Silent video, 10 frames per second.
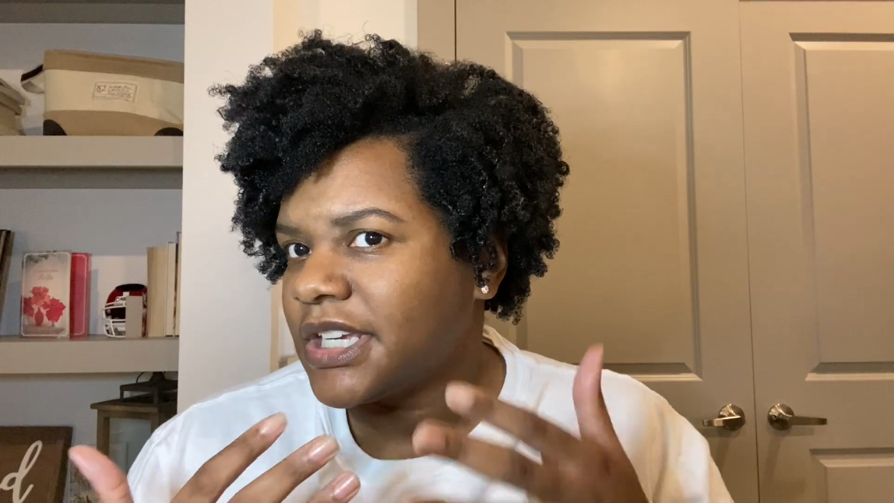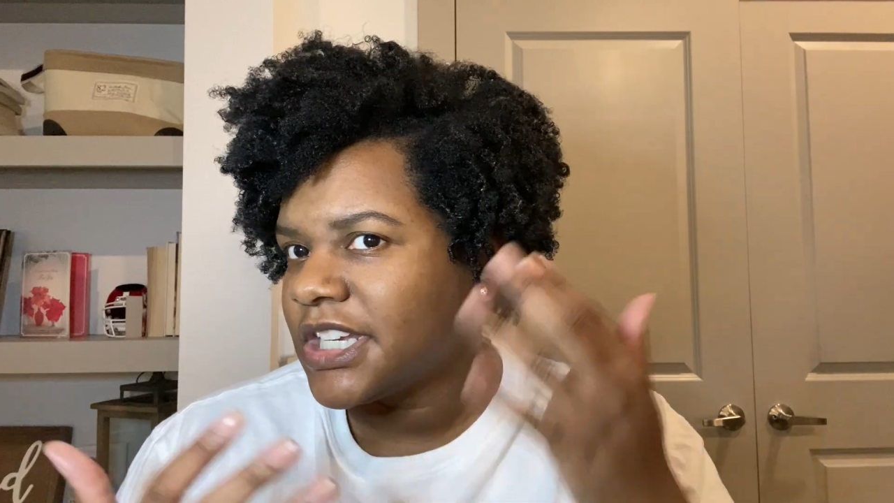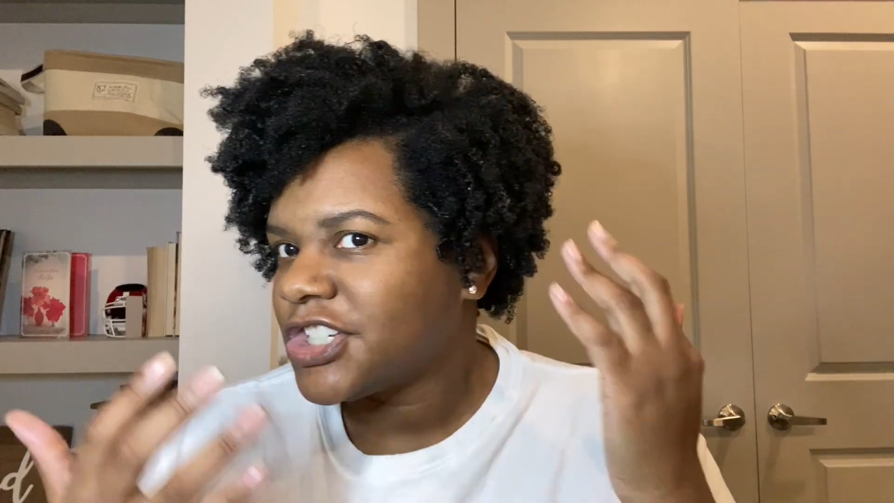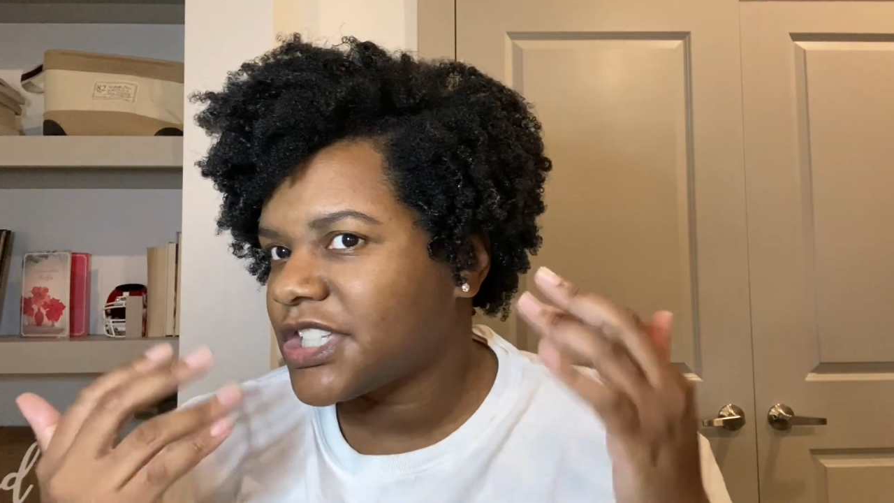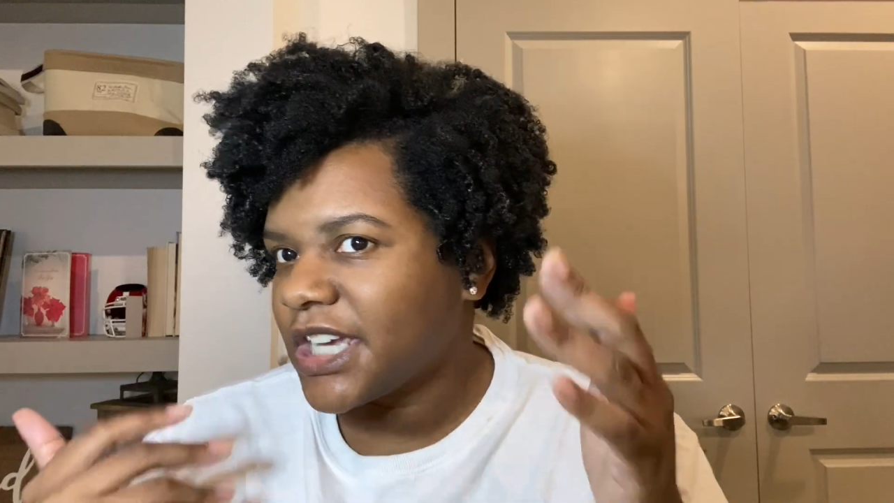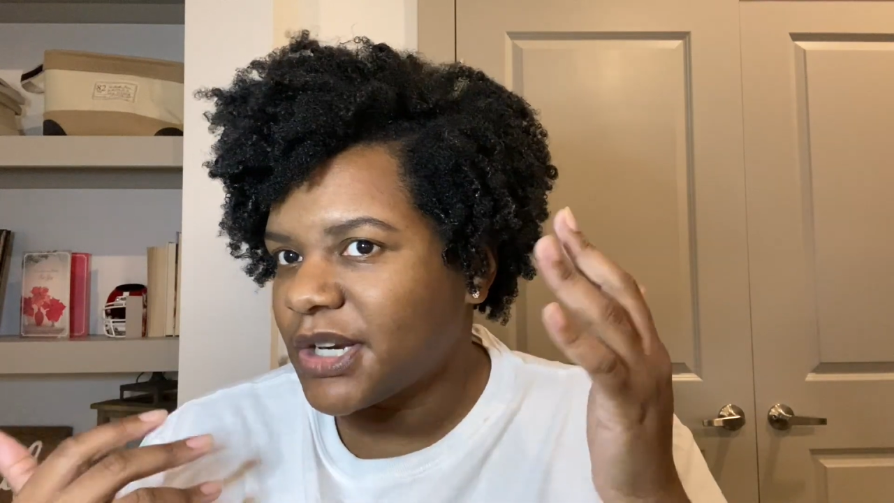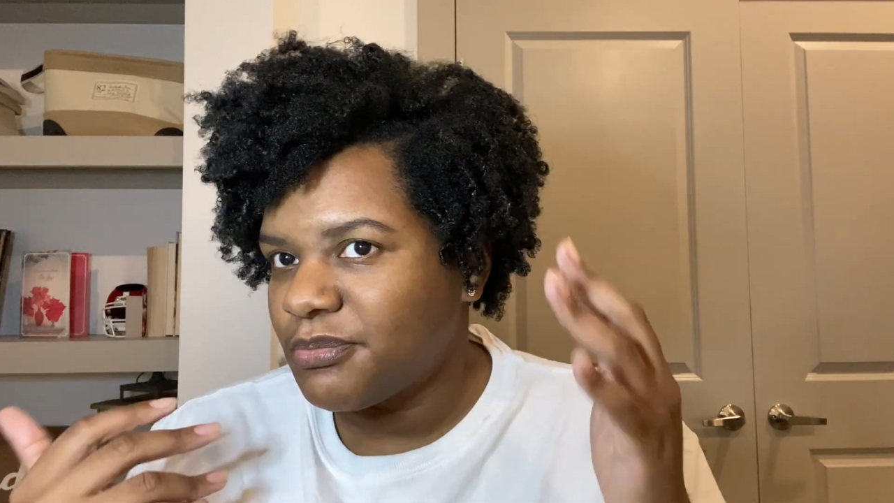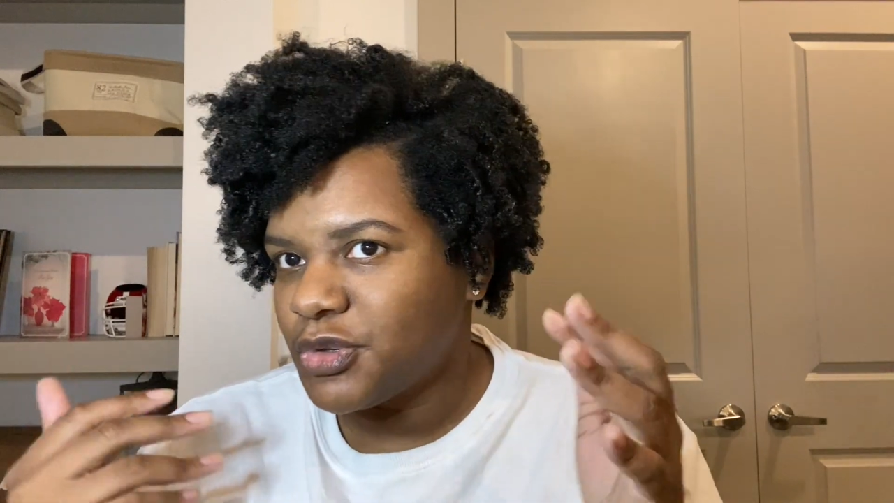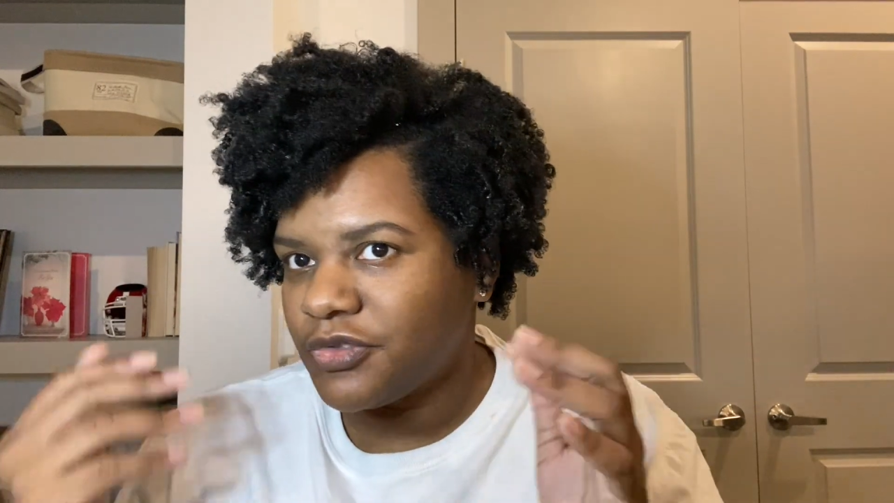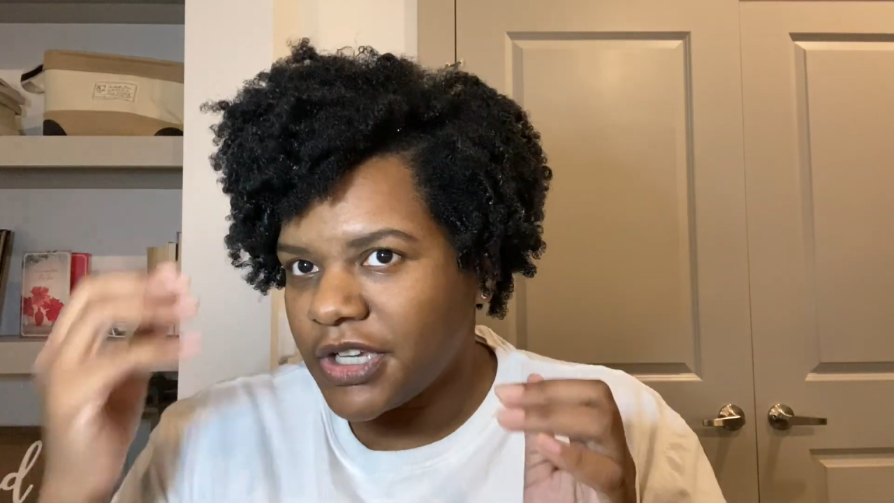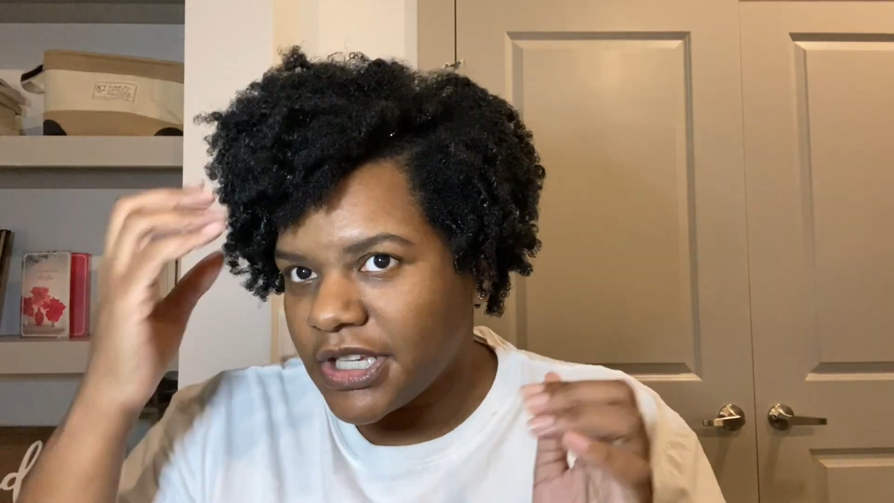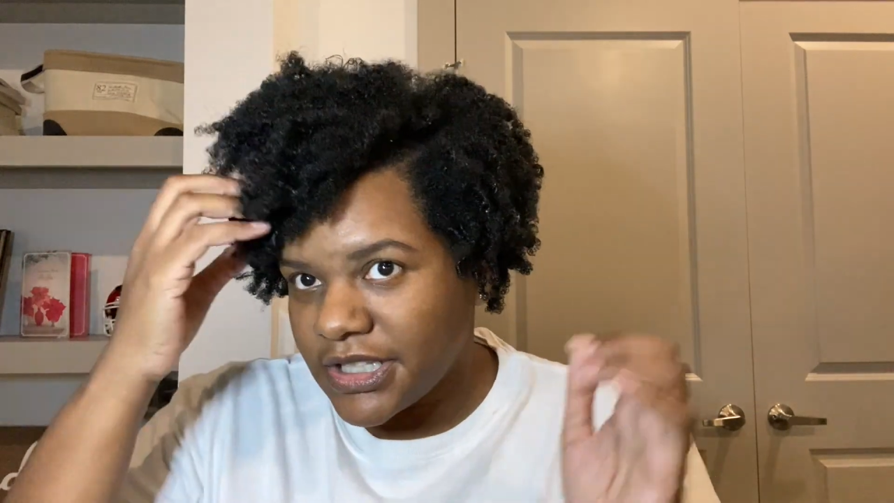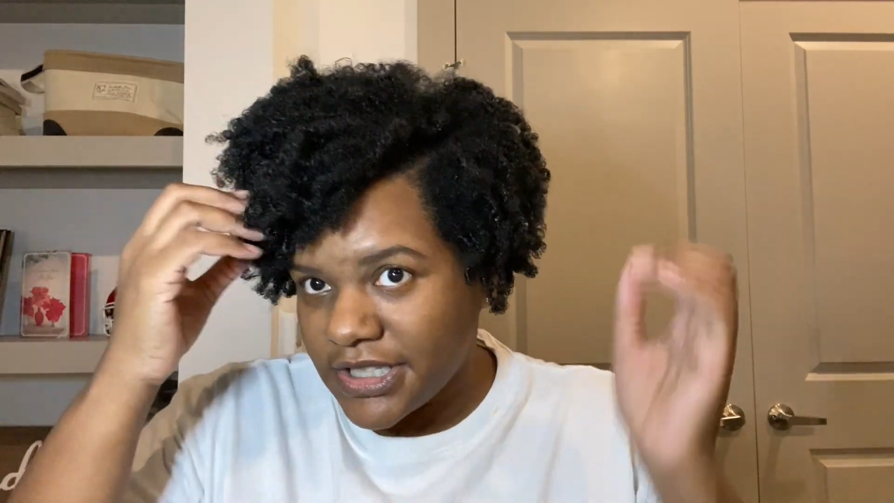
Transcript: just kind of move it